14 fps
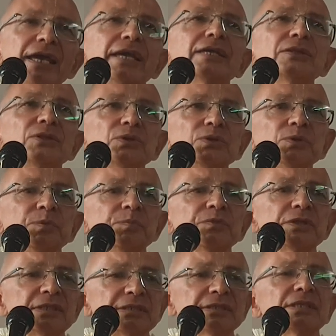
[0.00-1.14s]
into
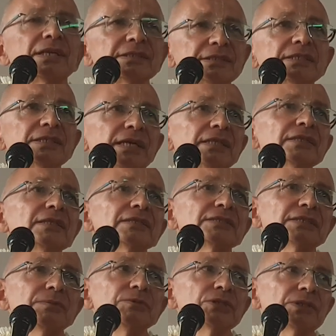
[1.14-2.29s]
this transcendental
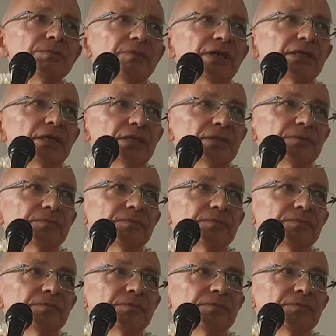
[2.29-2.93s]
subject matter.